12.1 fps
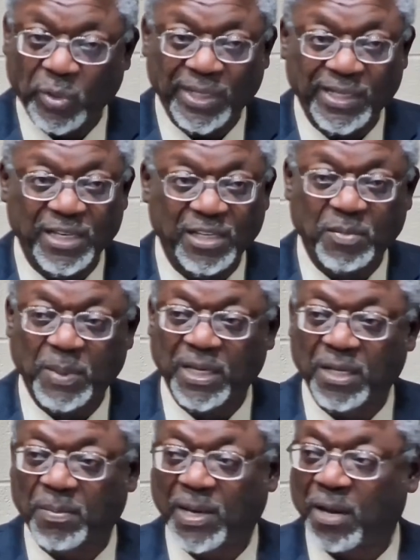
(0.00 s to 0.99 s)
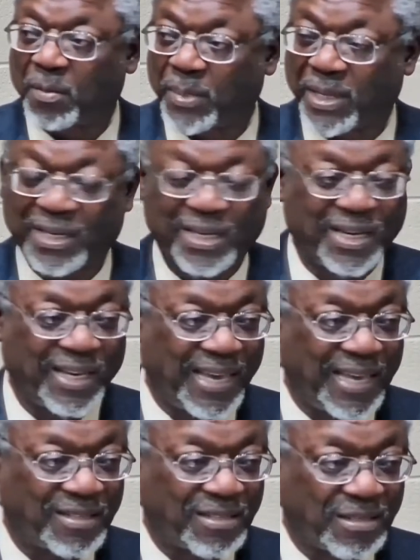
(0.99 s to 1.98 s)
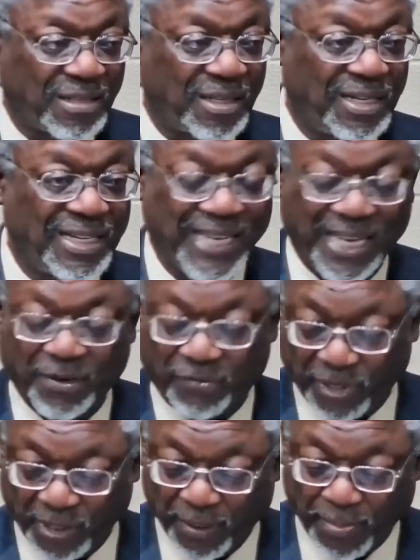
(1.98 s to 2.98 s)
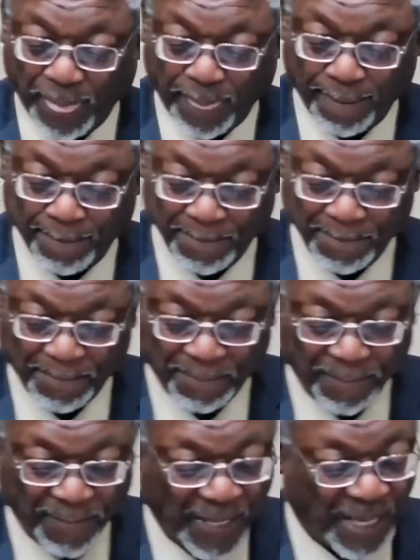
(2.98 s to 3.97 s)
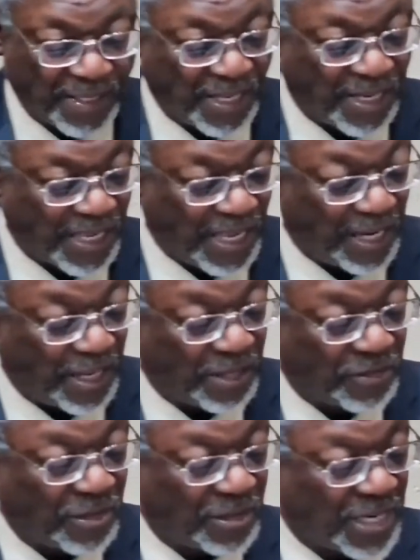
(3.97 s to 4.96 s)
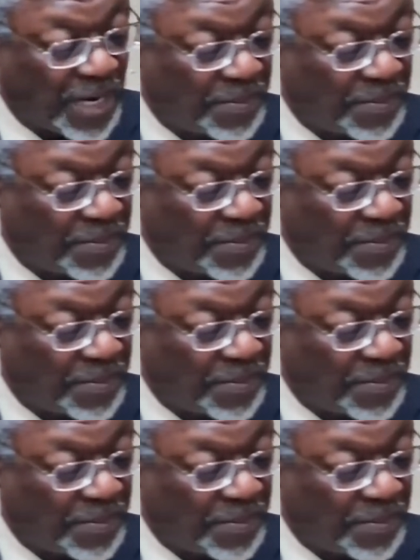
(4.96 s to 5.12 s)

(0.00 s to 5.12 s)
he's speaking about being against Nineveh. And then again in chapter